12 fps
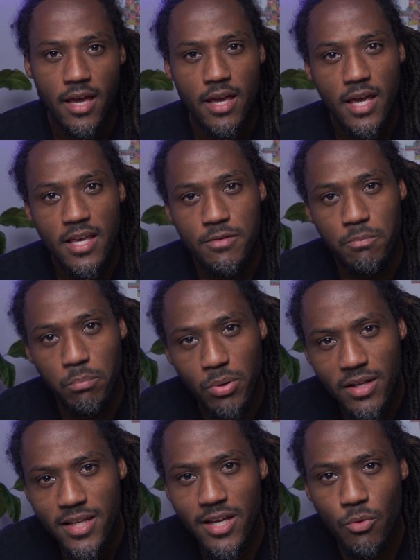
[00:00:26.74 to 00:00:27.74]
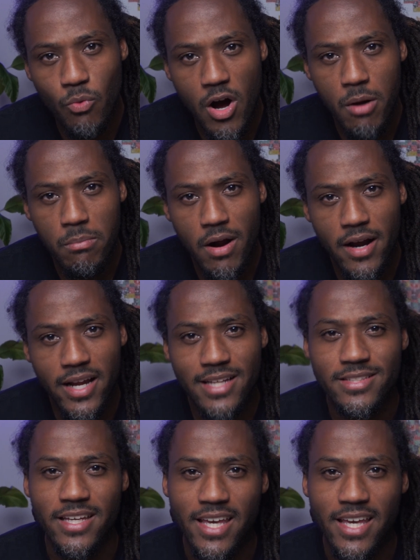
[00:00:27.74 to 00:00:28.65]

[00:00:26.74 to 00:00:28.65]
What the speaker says: He's bullying Walmart into